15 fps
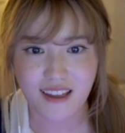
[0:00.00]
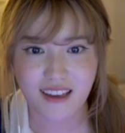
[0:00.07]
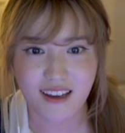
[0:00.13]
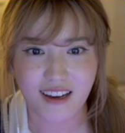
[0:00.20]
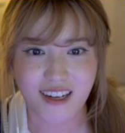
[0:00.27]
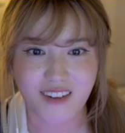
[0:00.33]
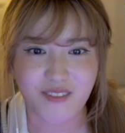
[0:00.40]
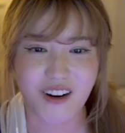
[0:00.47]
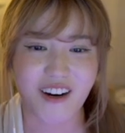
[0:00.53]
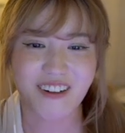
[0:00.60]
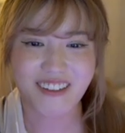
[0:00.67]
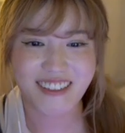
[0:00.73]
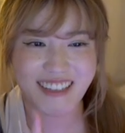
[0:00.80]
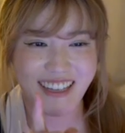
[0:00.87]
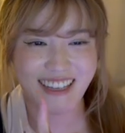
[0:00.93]
Um,
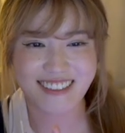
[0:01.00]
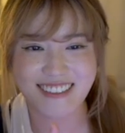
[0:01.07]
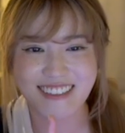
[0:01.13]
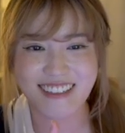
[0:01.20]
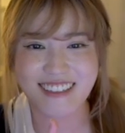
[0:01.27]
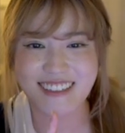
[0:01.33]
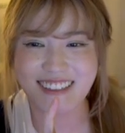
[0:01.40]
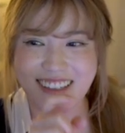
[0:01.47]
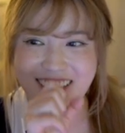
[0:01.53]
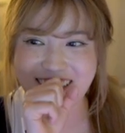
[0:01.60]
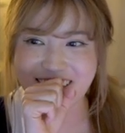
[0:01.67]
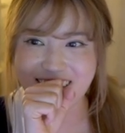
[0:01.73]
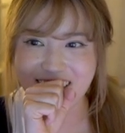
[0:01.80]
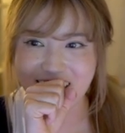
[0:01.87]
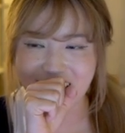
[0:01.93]
oh, that's another thing.
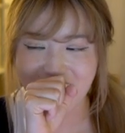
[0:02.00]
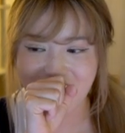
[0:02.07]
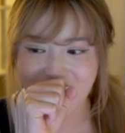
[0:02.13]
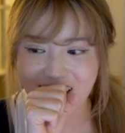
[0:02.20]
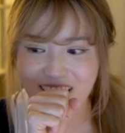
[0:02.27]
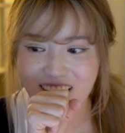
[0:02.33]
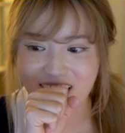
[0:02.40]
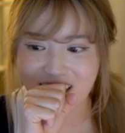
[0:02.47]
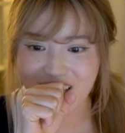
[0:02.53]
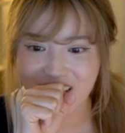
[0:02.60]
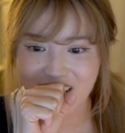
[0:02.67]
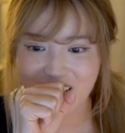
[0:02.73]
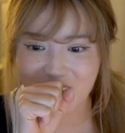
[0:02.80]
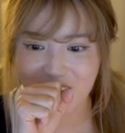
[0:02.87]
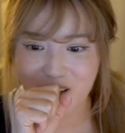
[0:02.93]
I
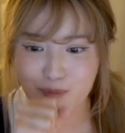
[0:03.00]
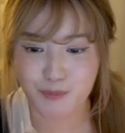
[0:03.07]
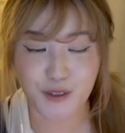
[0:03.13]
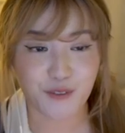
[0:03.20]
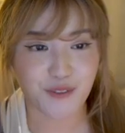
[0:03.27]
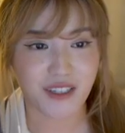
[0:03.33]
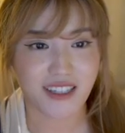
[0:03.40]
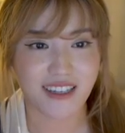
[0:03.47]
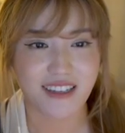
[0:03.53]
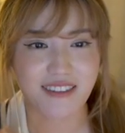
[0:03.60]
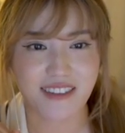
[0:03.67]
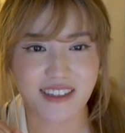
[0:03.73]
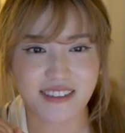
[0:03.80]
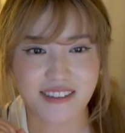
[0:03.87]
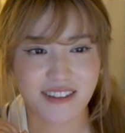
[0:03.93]
am moving
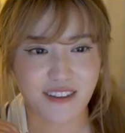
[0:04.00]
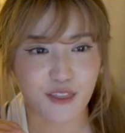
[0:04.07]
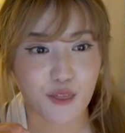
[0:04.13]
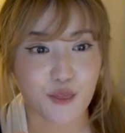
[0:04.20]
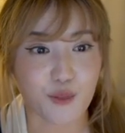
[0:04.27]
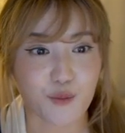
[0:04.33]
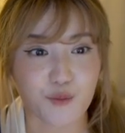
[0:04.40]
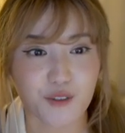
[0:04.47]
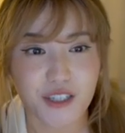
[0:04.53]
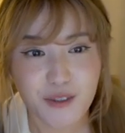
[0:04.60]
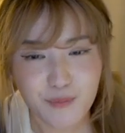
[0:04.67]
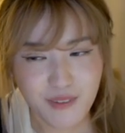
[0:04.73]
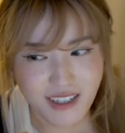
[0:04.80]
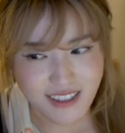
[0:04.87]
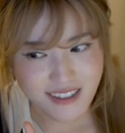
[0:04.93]
in less than three
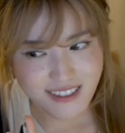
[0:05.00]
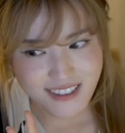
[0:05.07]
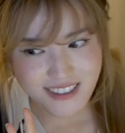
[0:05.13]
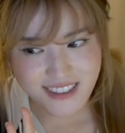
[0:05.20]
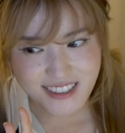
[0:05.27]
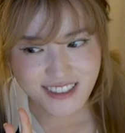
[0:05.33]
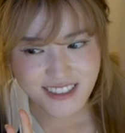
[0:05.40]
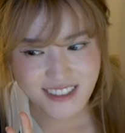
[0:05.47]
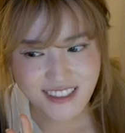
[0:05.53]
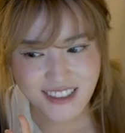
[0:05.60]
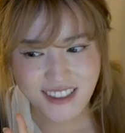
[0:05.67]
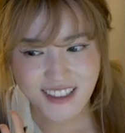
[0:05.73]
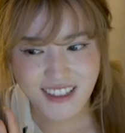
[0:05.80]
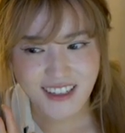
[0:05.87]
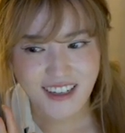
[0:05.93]
months.
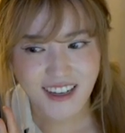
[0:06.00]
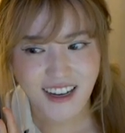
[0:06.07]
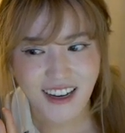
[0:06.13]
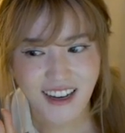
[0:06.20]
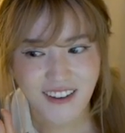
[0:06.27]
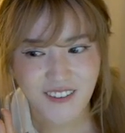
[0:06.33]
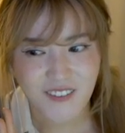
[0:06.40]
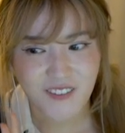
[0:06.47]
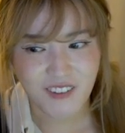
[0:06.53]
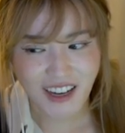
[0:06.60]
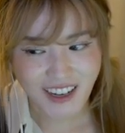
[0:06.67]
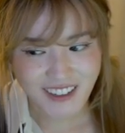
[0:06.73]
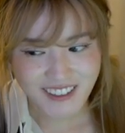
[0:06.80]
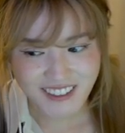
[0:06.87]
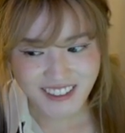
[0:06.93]
I
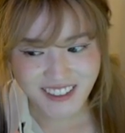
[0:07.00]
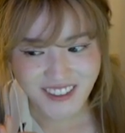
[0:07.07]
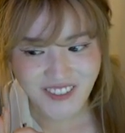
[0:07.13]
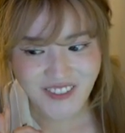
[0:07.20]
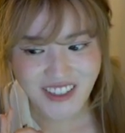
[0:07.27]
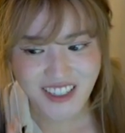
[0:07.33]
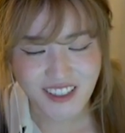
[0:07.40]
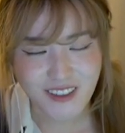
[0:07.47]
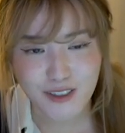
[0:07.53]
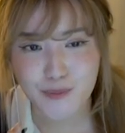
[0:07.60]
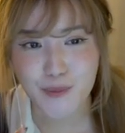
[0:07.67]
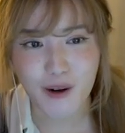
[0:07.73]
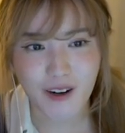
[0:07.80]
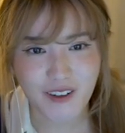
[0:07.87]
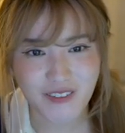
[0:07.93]
found my new
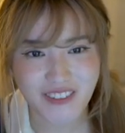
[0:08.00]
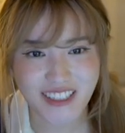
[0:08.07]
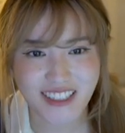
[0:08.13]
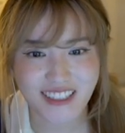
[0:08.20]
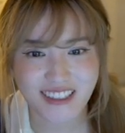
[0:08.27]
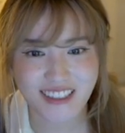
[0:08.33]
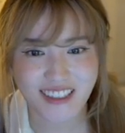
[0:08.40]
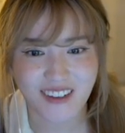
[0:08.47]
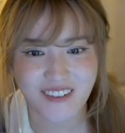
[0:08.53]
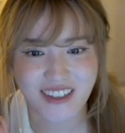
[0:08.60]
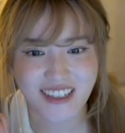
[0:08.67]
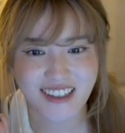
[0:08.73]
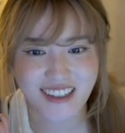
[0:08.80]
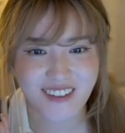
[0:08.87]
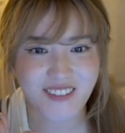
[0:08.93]
apartment. I'm
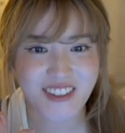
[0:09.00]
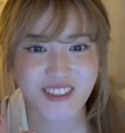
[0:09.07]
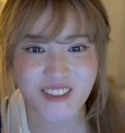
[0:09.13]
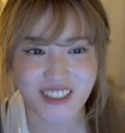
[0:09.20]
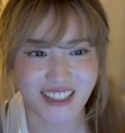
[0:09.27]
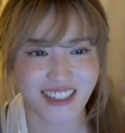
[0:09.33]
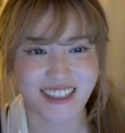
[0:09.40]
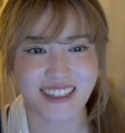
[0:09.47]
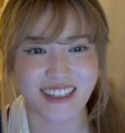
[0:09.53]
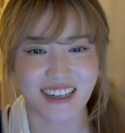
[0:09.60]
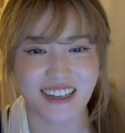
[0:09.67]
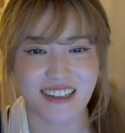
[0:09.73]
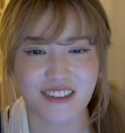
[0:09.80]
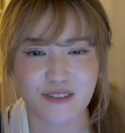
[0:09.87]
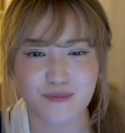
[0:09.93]
gonna live with Julia
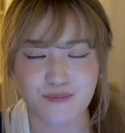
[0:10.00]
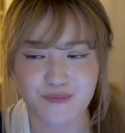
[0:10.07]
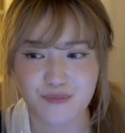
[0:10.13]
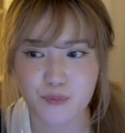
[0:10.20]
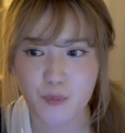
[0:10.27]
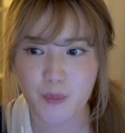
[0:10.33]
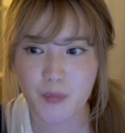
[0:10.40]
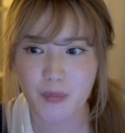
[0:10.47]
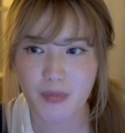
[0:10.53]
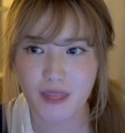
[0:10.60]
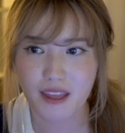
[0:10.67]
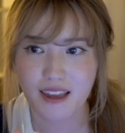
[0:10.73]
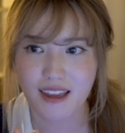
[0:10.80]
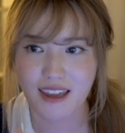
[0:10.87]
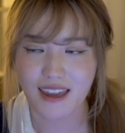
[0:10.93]
again.
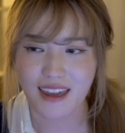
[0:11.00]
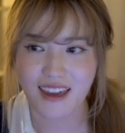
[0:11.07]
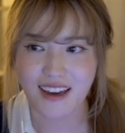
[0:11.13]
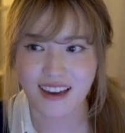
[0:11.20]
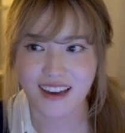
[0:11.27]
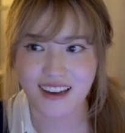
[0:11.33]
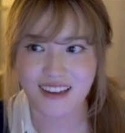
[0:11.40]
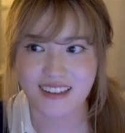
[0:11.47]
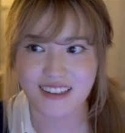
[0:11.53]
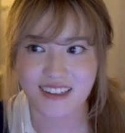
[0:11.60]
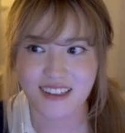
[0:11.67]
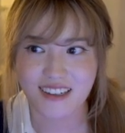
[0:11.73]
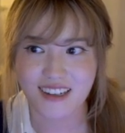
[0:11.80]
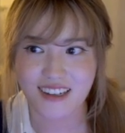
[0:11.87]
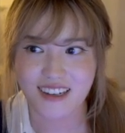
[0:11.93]
And
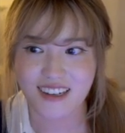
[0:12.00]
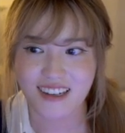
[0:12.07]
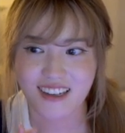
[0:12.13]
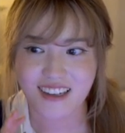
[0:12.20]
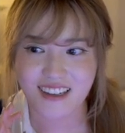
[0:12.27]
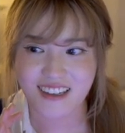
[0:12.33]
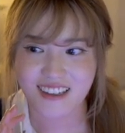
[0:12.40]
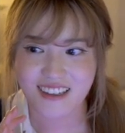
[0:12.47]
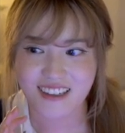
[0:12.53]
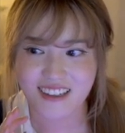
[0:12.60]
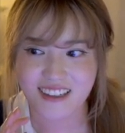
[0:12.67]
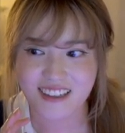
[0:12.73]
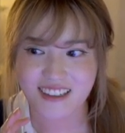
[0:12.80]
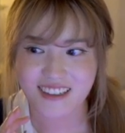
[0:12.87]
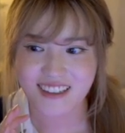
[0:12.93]

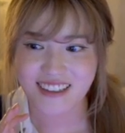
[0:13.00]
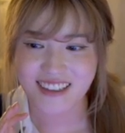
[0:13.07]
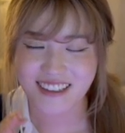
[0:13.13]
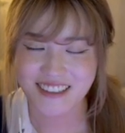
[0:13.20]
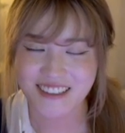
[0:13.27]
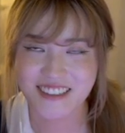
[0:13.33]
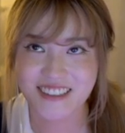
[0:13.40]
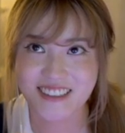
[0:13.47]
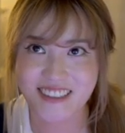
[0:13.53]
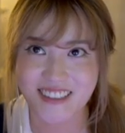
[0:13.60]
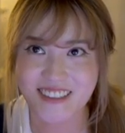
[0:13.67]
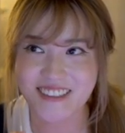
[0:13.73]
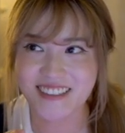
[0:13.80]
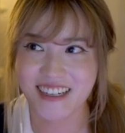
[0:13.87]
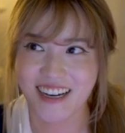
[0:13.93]
it's
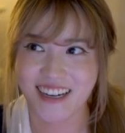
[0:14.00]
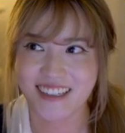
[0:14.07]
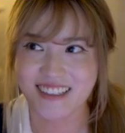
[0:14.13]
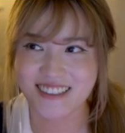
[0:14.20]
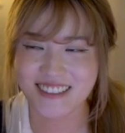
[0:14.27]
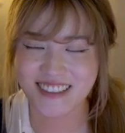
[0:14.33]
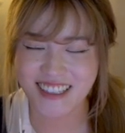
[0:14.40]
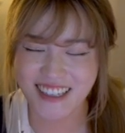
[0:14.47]
so nice.